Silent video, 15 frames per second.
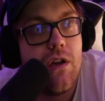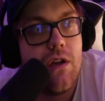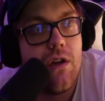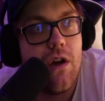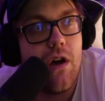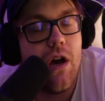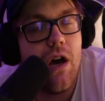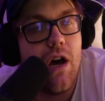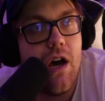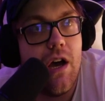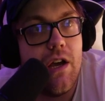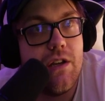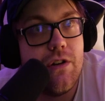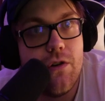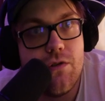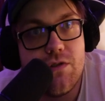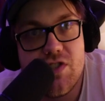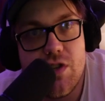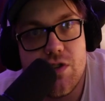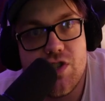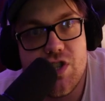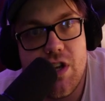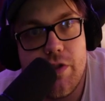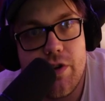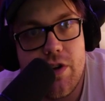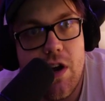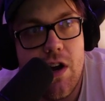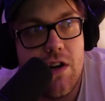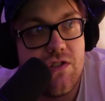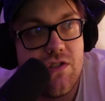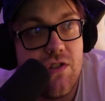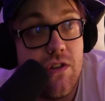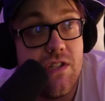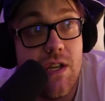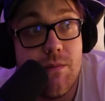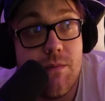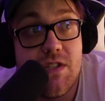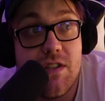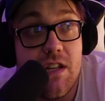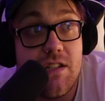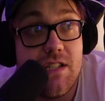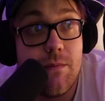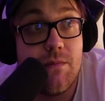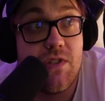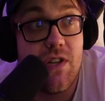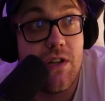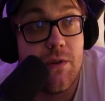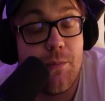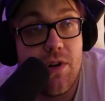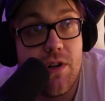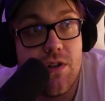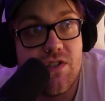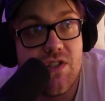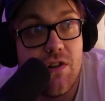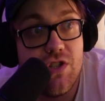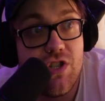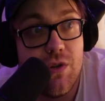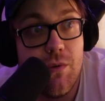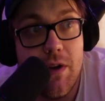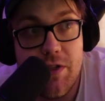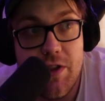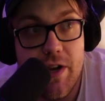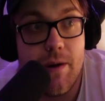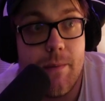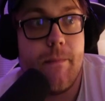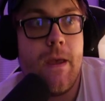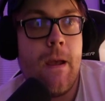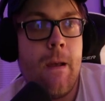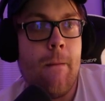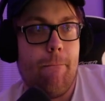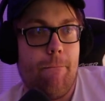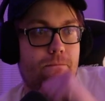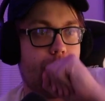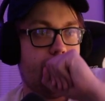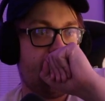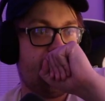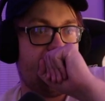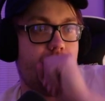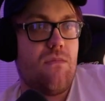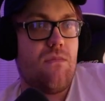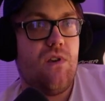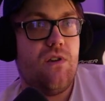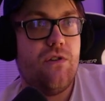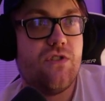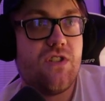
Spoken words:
search another card. So that seems like a pretty good synergy right there. Using